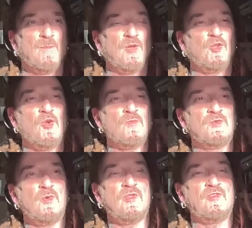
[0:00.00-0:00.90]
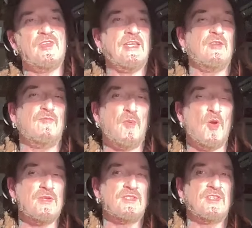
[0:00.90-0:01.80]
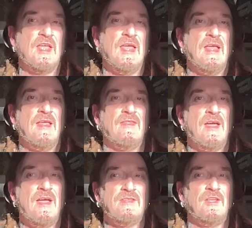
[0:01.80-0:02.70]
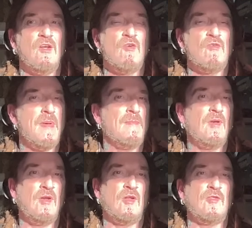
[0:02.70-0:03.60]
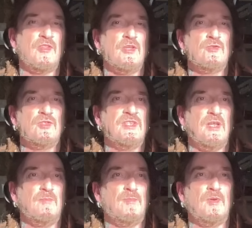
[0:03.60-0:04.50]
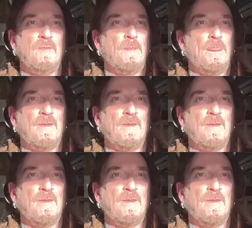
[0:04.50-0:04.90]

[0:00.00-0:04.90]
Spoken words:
but it comes with negative points that you can't remember a lot of things you did. But